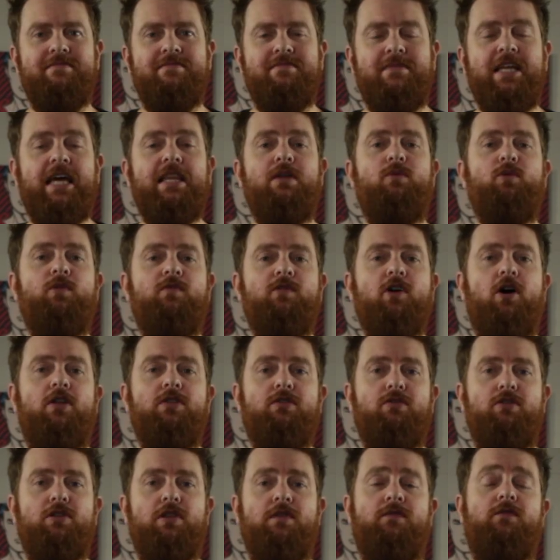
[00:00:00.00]
Now that we've gone
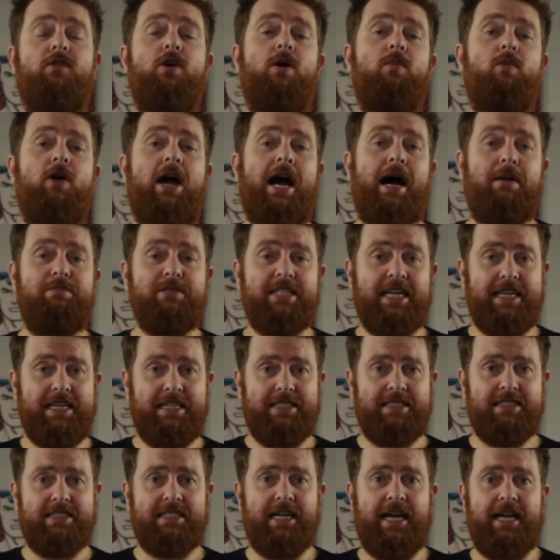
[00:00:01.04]
through the firmware
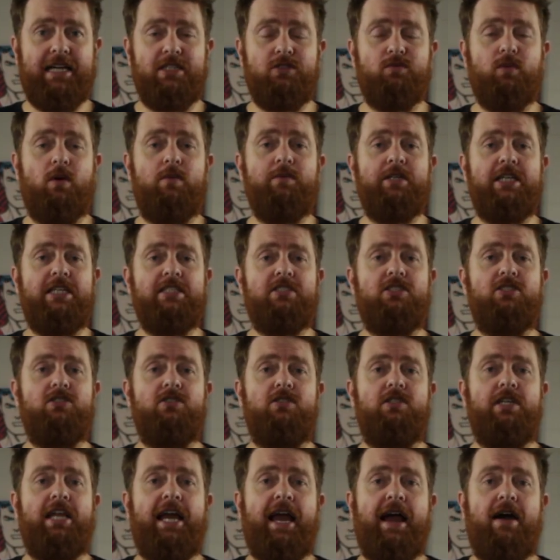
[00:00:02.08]
updating stage, what we need to
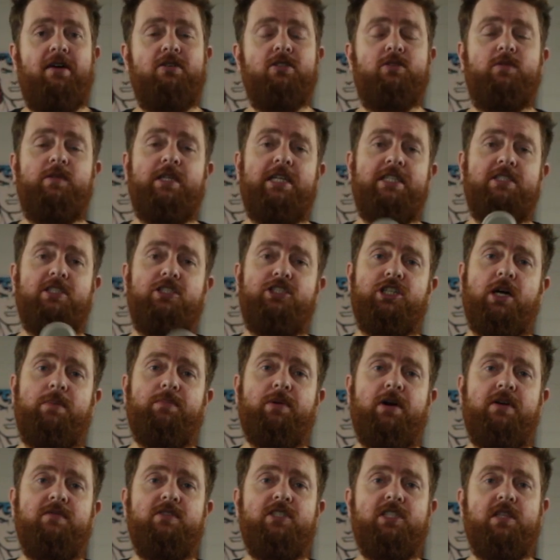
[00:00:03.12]
do now is we need to jump
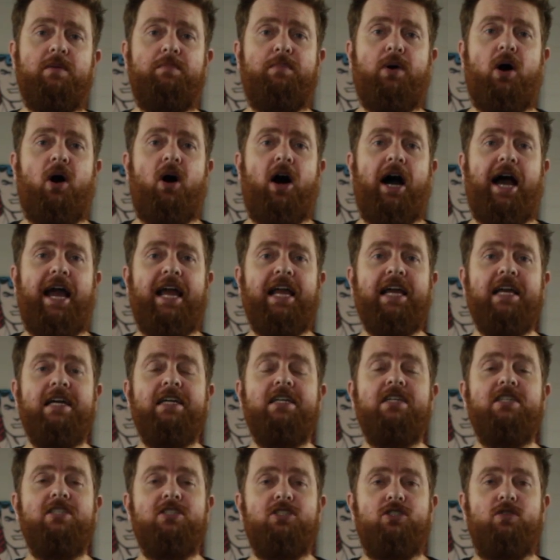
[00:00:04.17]
over to the Pi
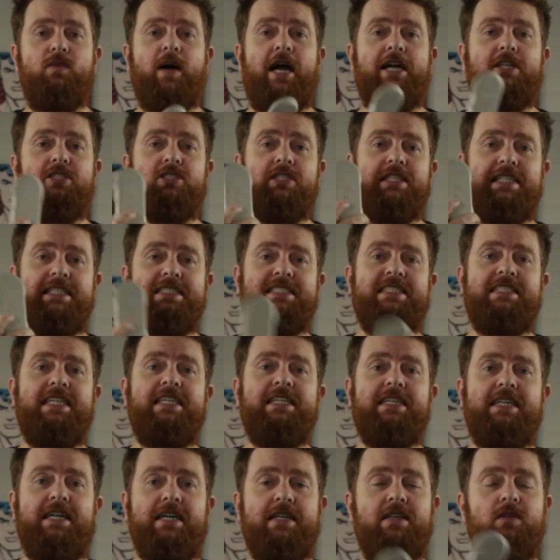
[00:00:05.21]
to actually
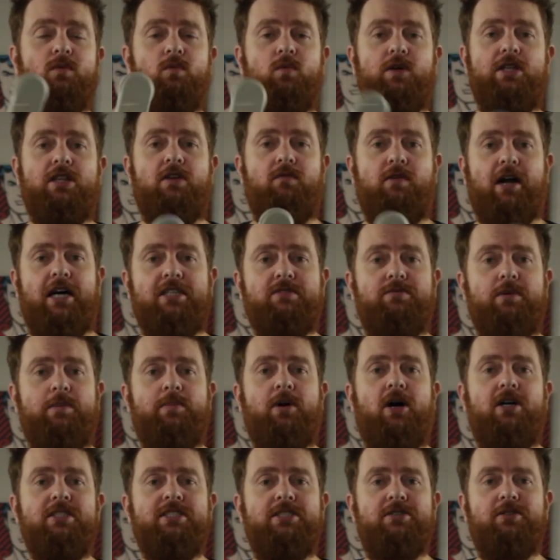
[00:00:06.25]
sync it with the Raspberry
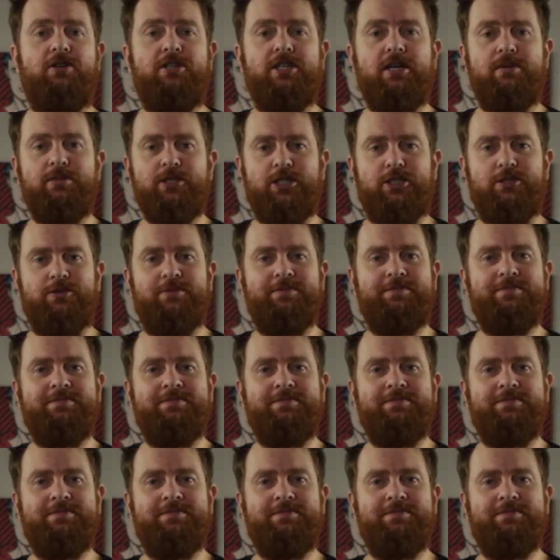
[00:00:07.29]
Pi Zero W.